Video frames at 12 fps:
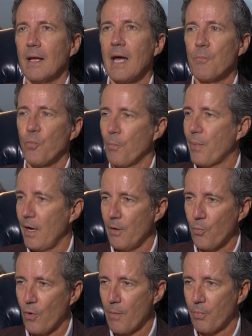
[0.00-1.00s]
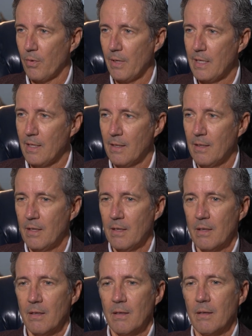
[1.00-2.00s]
I'd prepared properly.
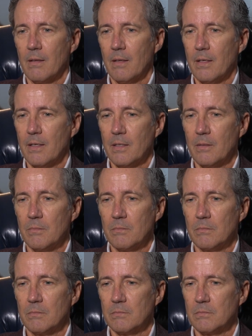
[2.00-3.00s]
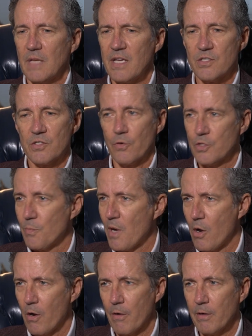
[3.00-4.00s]
I'd searched
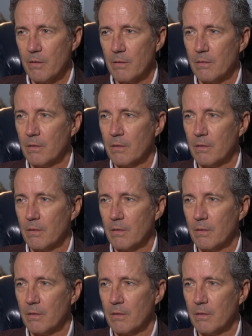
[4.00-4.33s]
my heart.